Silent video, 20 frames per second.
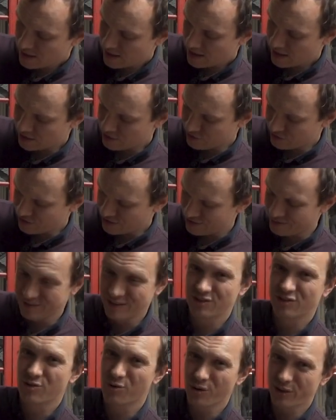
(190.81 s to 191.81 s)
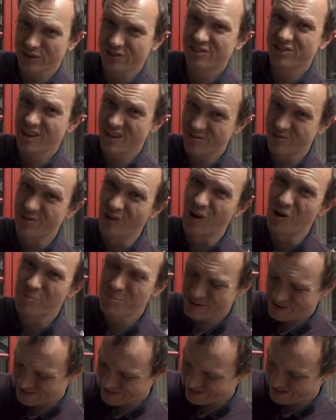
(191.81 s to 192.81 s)
and it's quite a stiff
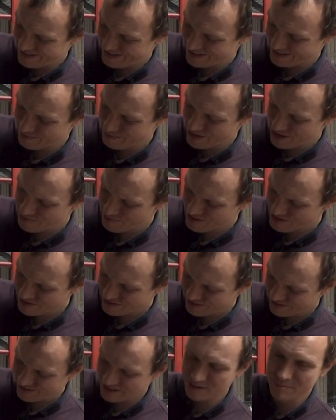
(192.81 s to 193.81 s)
knob at the moment.